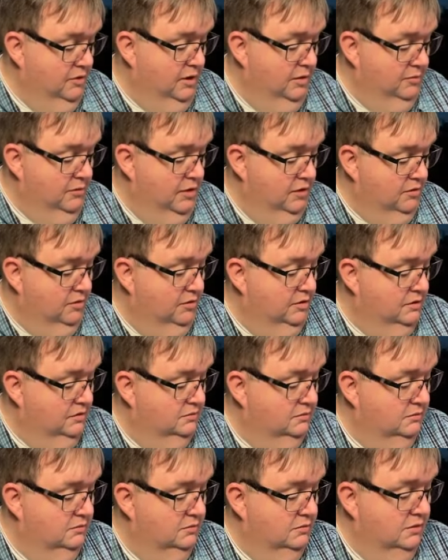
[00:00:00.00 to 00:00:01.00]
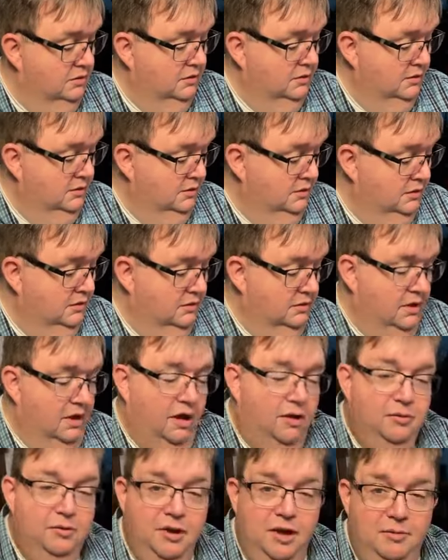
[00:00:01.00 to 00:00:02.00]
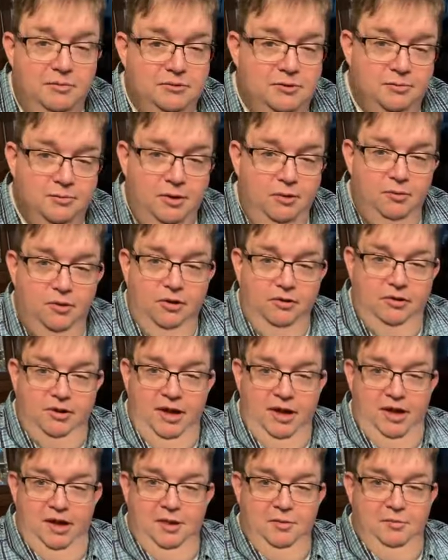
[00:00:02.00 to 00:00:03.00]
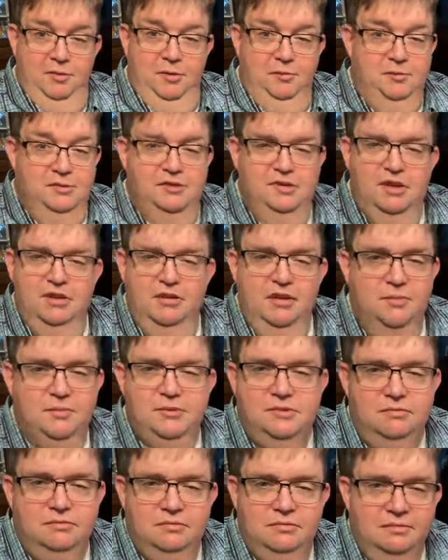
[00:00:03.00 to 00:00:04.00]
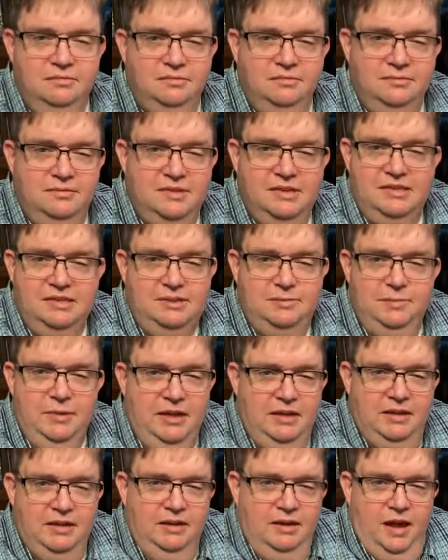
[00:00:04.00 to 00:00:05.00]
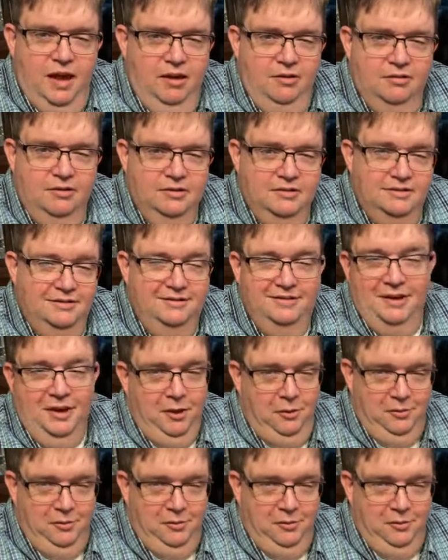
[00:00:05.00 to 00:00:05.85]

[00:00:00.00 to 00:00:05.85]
gonna, I'm not going to own up to my real name. I was, the Smith guy was.